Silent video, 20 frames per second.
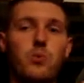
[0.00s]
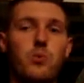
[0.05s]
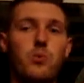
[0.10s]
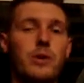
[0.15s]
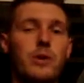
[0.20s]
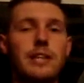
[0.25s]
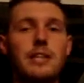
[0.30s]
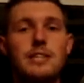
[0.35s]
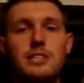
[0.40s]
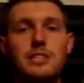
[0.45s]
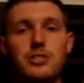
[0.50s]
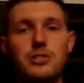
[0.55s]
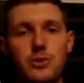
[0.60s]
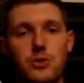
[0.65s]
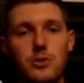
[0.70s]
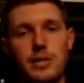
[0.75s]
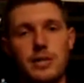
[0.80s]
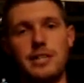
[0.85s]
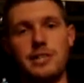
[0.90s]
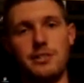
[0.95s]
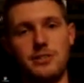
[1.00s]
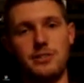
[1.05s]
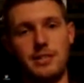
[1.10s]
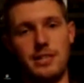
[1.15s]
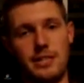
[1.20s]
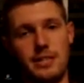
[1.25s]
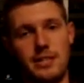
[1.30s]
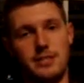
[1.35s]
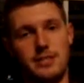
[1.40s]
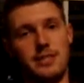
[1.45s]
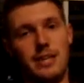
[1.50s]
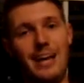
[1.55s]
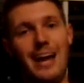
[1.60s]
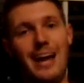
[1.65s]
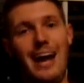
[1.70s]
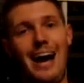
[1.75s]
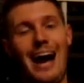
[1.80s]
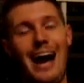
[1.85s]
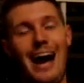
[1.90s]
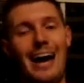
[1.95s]
Really screen your tenants.
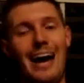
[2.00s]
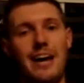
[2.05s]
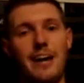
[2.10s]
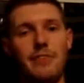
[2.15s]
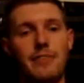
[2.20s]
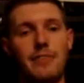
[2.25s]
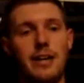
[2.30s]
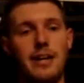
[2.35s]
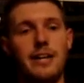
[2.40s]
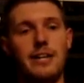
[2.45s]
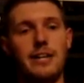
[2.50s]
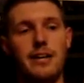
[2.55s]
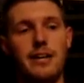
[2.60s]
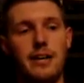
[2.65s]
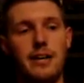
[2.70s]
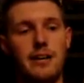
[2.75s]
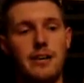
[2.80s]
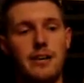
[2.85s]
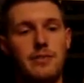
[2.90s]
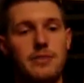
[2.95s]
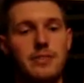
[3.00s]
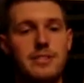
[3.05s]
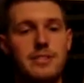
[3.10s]
I have a